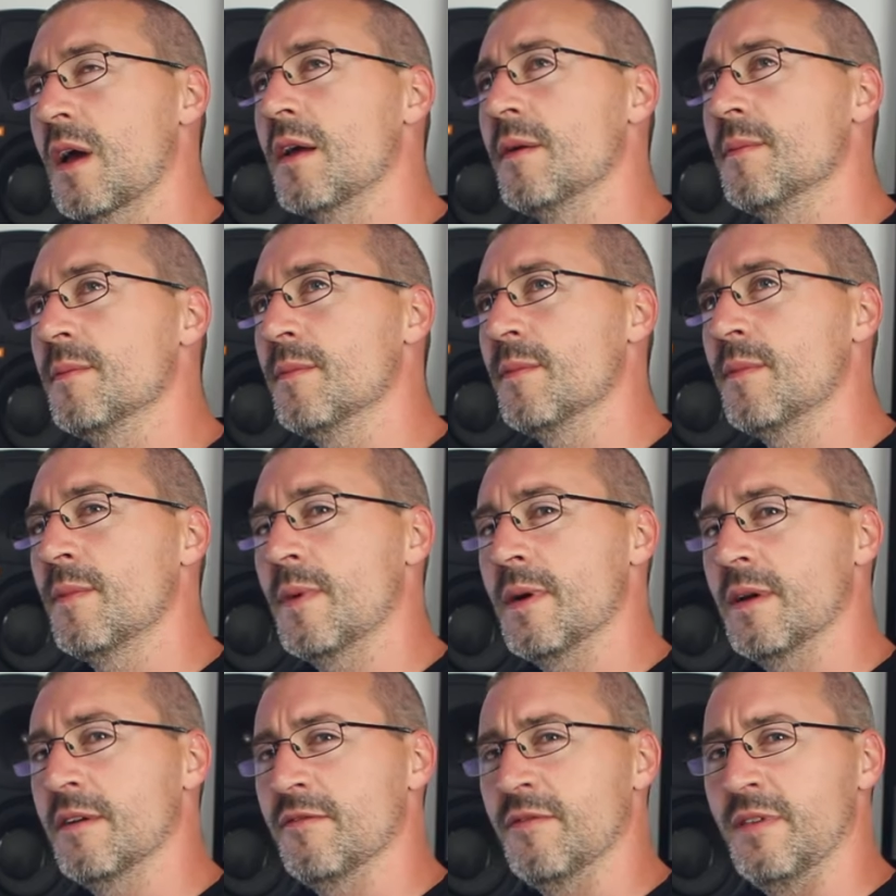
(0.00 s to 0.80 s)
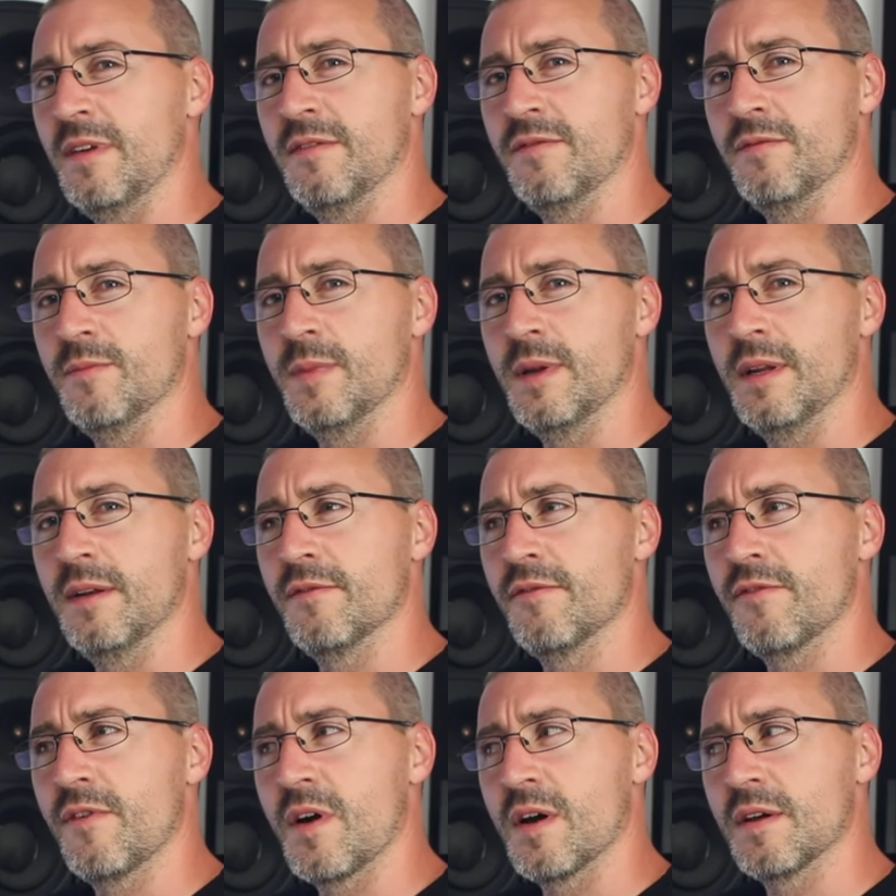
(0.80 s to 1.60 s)
It might have even
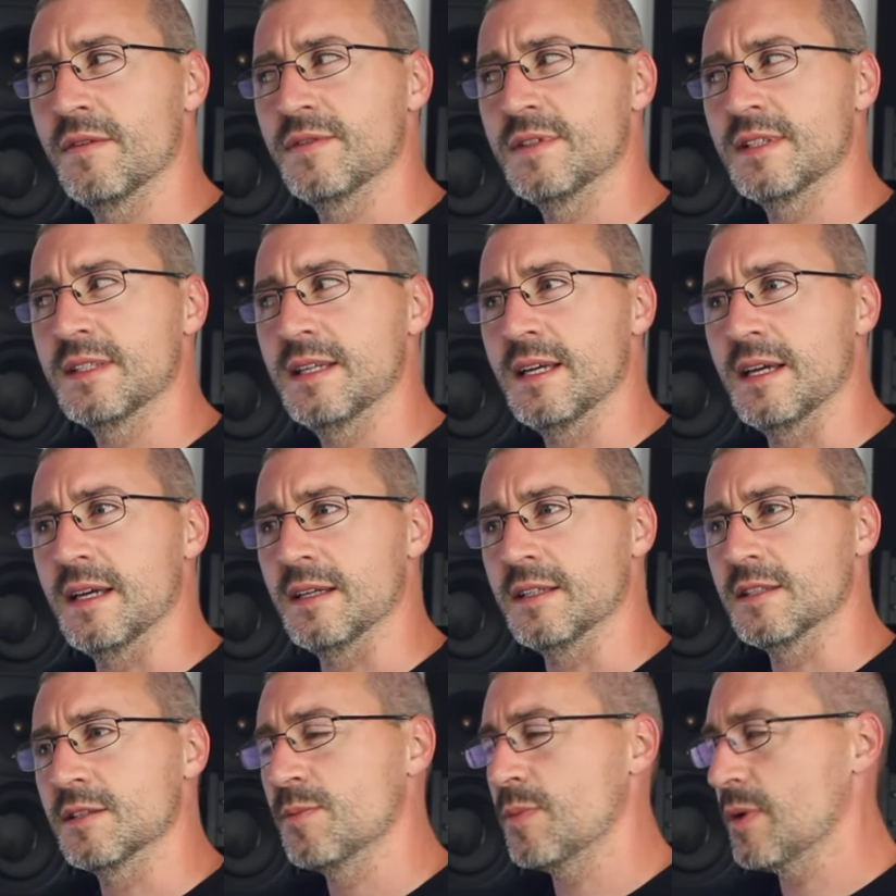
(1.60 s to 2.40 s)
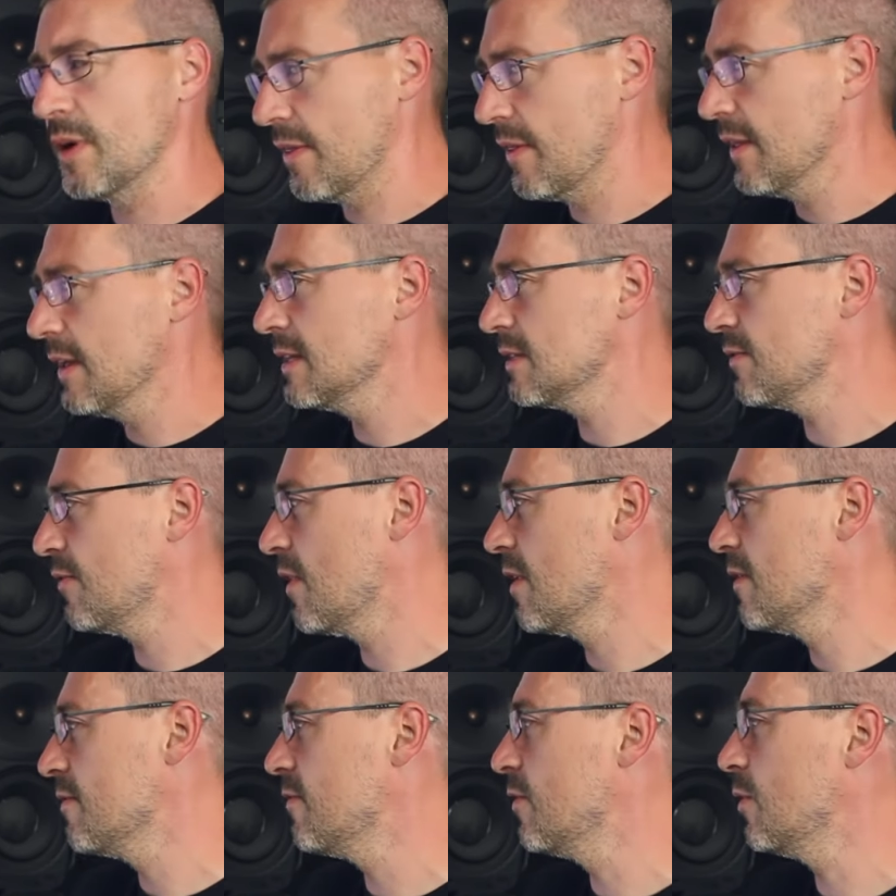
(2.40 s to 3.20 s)
been 5/6, but I think it's
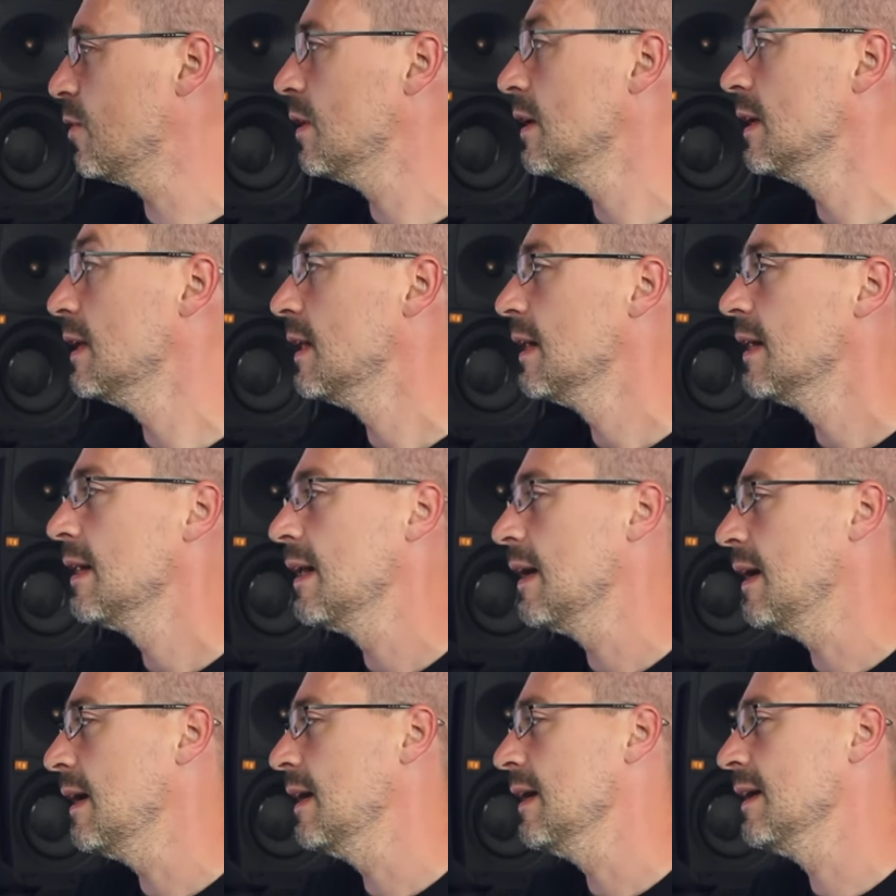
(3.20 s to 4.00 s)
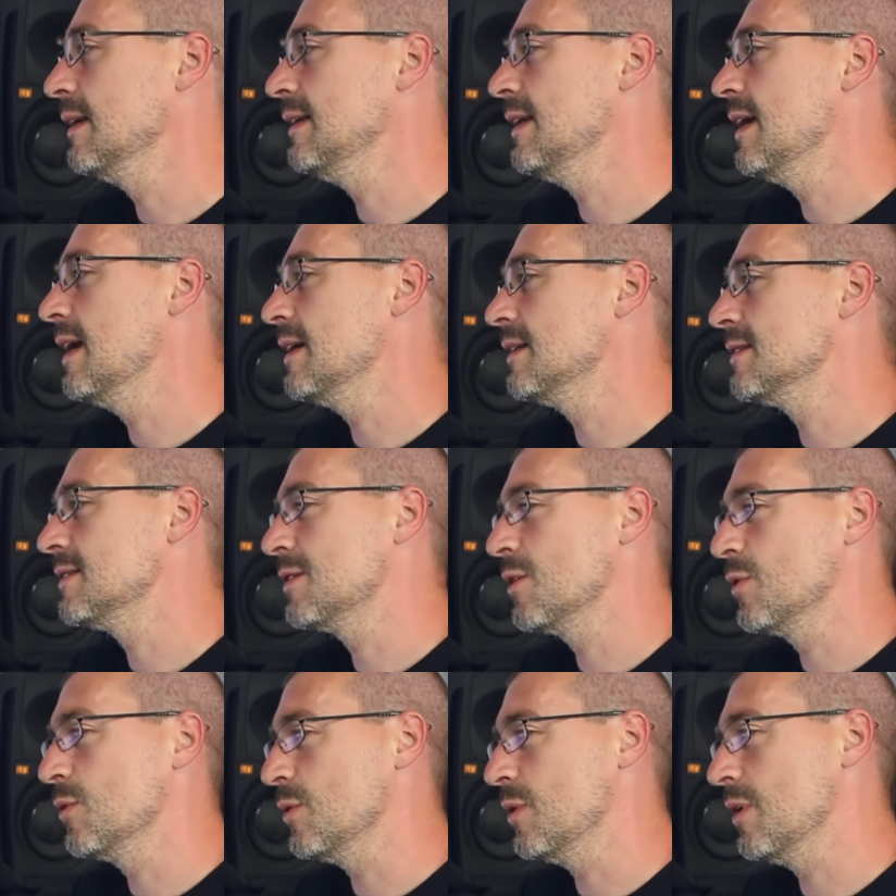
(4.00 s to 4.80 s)
5/4. Yeah,
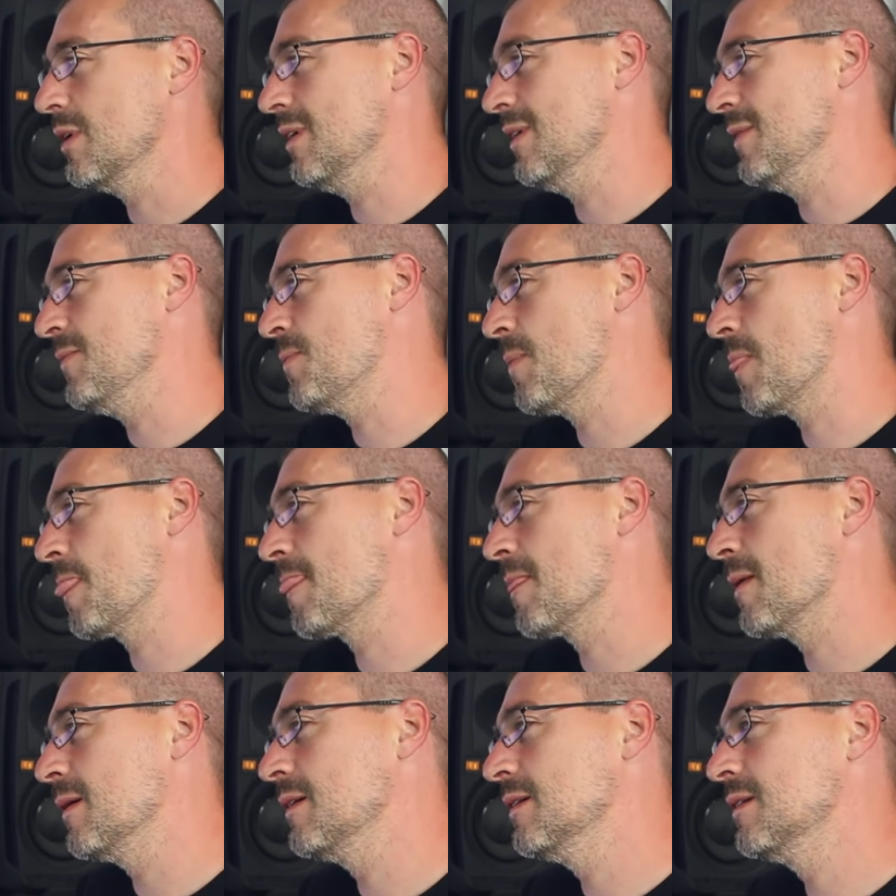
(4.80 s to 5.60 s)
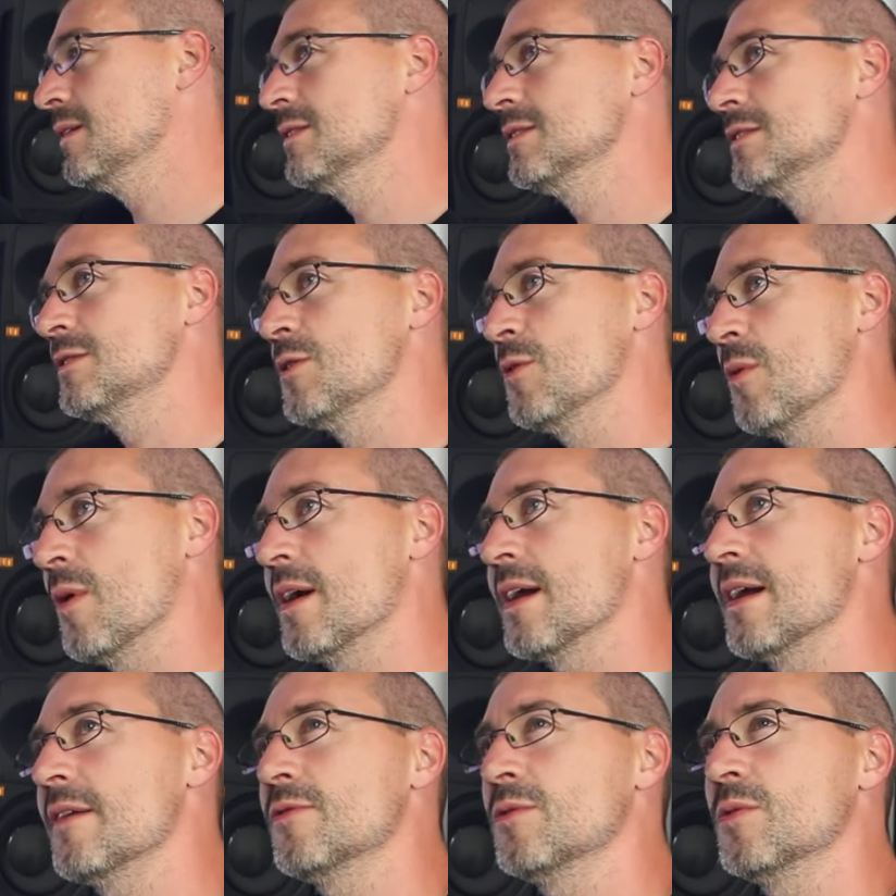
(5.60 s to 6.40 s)
so do
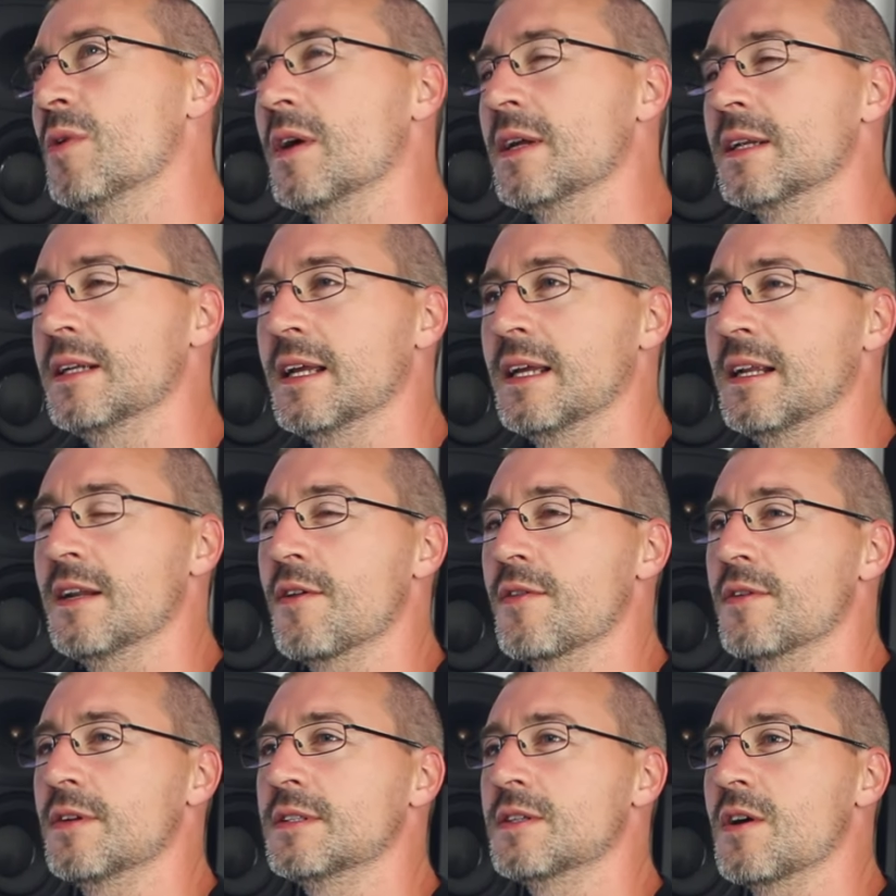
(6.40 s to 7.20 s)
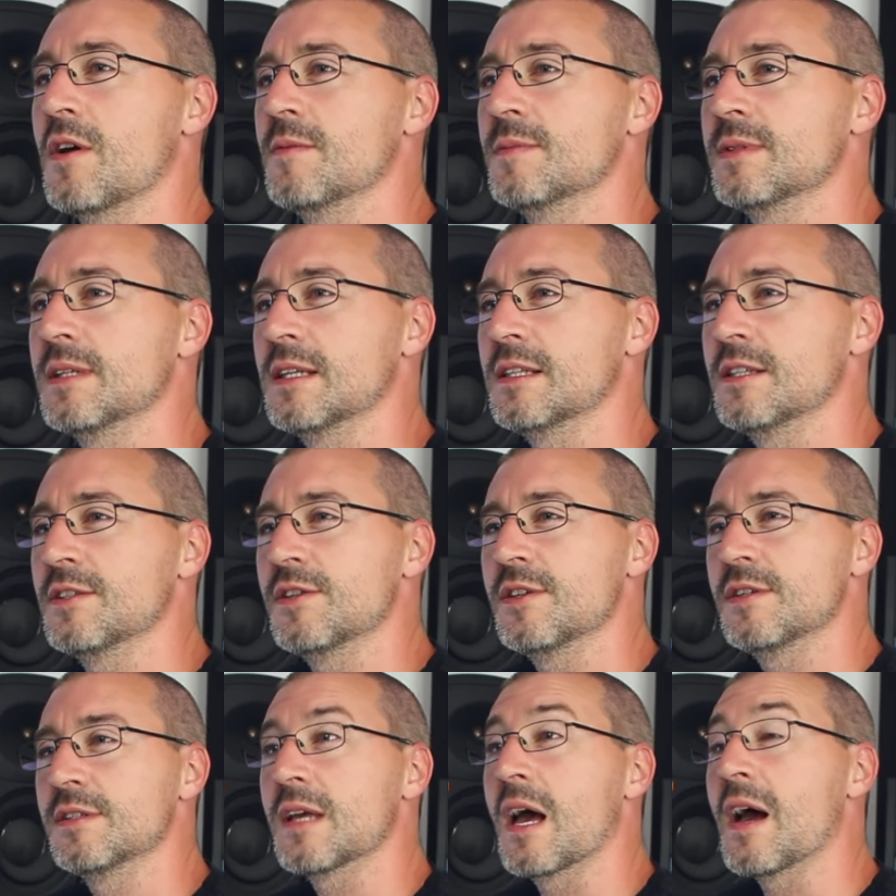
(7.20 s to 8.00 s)
I ever write in other time
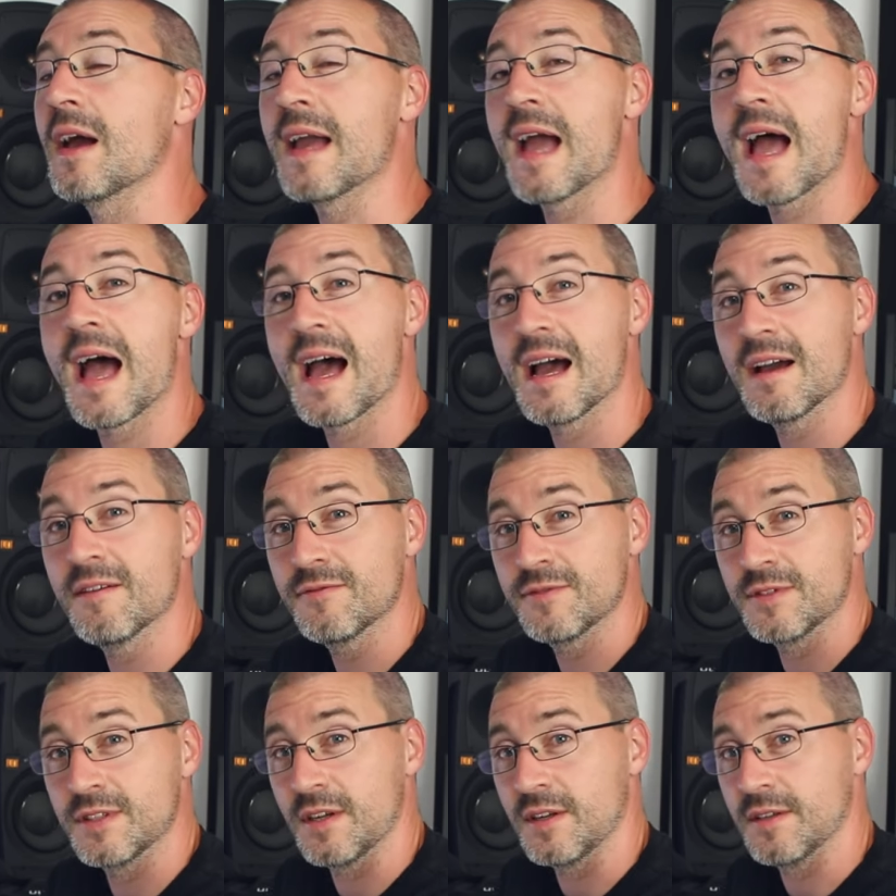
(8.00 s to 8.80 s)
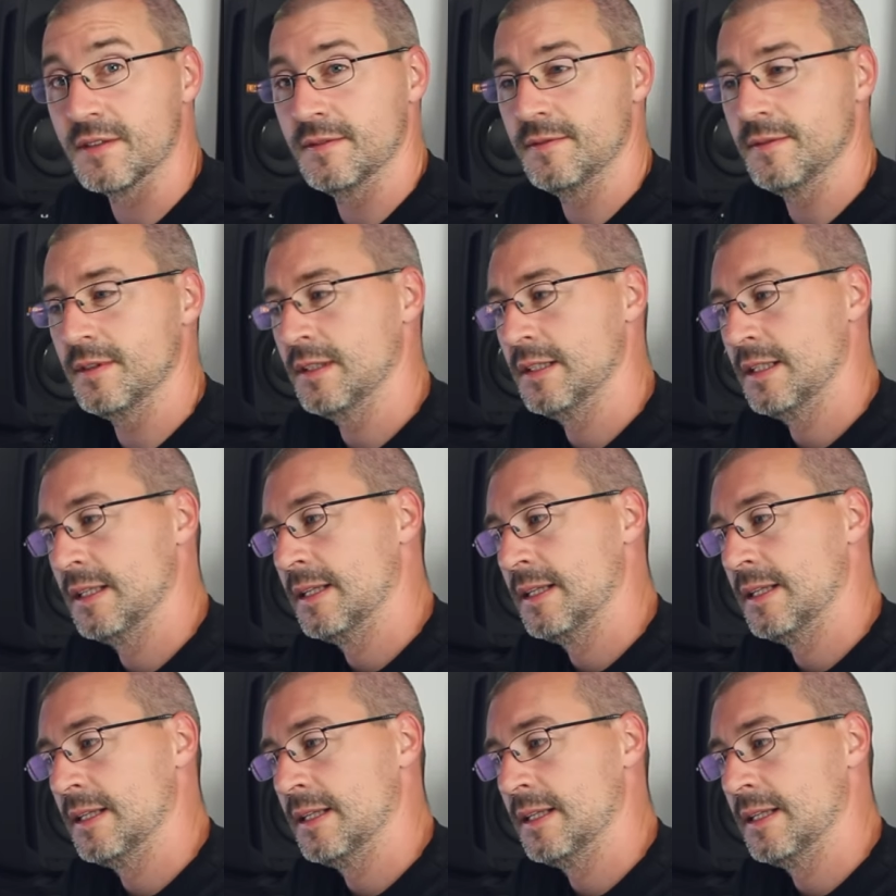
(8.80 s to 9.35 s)
signatures? I have done.